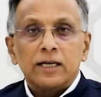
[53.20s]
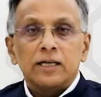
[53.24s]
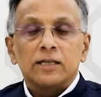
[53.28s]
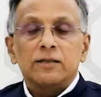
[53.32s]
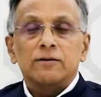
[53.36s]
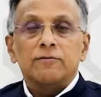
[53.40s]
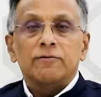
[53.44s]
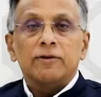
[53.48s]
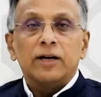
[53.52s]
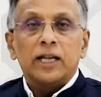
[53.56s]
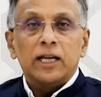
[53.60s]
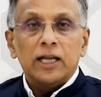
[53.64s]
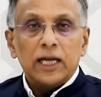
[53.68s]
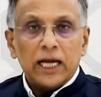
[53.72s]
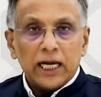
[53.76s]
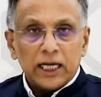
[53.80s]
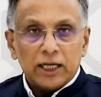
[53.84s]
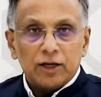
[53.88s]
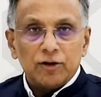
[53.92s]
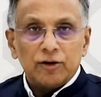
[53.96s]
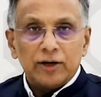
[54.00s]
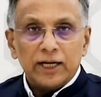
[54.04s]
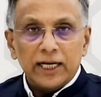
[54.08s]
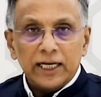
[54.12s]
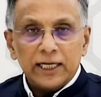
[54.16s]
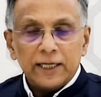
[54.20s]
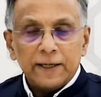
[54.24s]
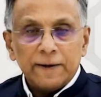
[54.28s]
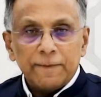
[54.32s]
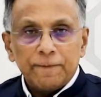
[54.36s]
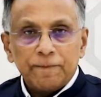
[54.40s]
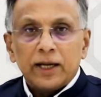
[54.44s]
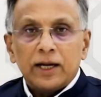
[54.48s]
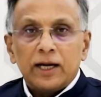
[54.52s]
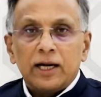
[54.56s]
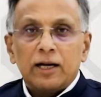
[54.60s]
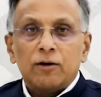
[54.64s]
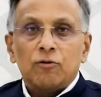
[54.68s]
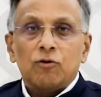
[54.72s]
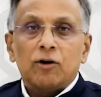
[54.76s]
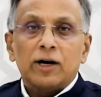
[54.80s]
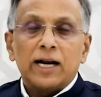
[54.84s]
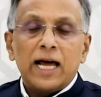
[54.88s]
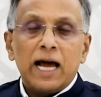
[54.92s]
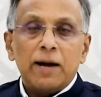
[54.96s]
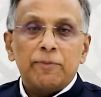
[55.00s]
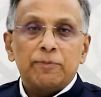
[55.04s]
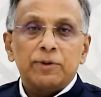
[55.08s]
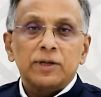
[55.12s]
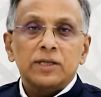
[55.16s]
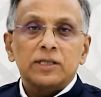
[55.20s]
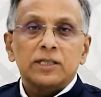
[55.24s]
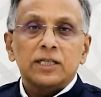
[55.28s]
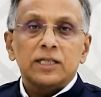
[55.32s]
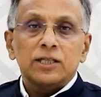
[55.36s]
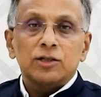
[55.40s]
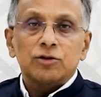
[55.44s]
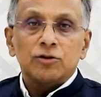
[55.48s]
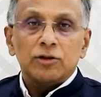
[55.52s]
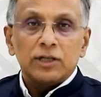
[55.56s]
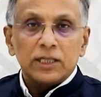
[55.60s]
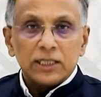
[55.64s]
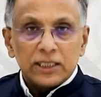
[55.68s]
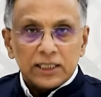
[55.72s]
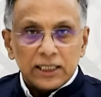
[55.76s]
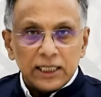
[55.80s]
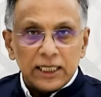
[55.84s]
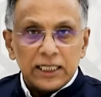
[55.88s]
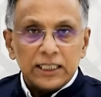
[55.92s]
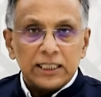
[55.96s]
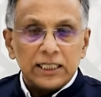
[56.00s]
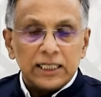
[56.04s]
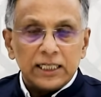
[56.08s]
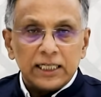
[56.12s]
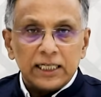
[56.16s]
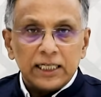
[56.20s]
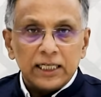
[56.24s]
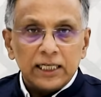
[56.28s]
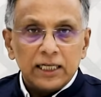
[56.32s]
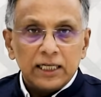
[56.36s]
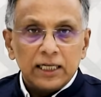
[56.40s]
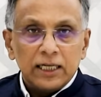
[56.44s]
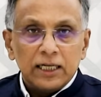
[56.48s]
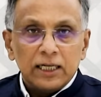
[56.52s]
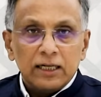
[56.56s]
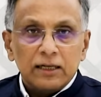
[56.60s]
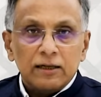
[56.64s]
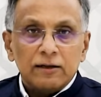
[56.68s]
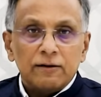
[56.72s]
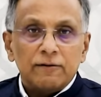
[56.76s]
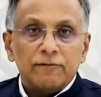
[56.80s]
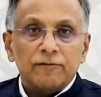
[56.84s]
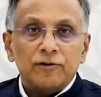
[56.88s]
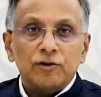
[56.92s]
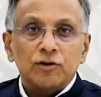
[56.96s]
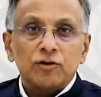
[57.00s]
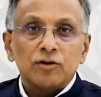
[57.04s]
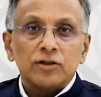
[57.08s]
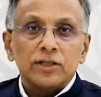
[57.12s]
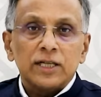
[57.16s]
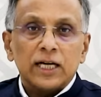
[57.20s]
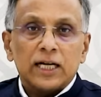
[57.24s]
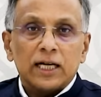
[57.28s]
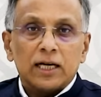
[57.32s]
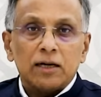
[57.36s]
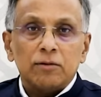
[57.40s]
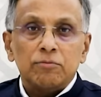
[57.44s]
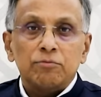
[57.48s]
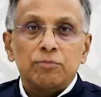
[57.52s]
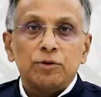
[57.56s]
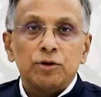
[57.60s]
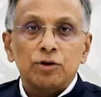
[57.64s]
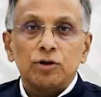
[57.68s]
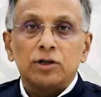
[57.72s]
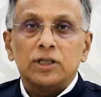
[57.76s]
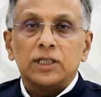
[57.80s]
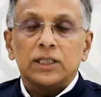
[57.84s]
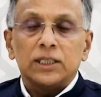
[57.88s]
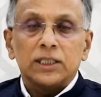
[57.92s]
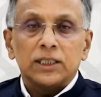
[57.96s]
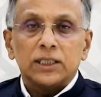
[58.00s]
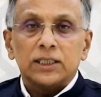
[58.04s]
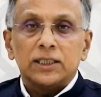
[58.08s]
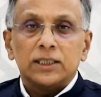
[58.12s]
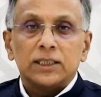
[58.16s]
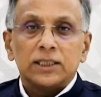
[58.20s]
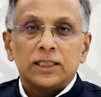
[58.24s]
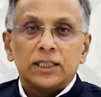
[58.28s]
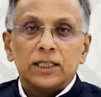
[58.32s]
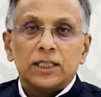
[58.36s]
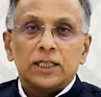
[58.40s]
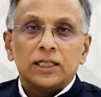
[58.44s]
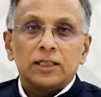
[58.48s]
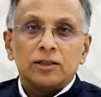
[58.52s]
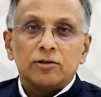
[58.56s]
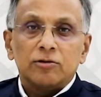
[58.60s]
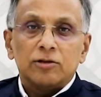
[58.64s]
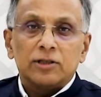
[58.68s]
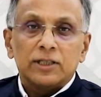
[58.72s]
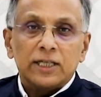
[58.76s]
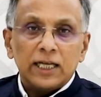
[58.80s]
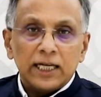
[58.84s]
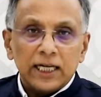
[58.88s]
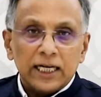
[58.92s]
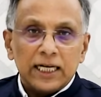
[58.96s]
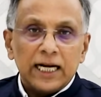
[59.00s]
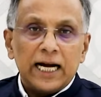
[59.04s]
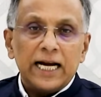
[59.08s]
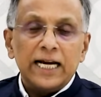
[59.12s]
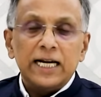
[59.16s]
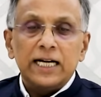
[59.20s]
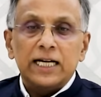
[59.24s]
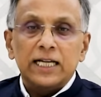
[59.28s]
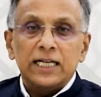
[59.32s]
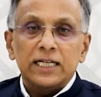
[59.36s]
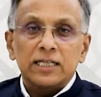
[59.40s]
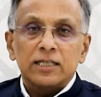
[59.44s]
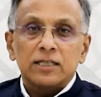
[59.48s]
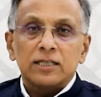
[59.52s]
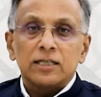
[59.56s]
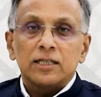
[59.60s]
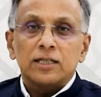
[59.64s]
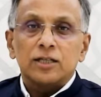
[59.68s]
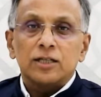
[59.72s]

It's very accurate. And what happens is during surgery, we use a computer to guide us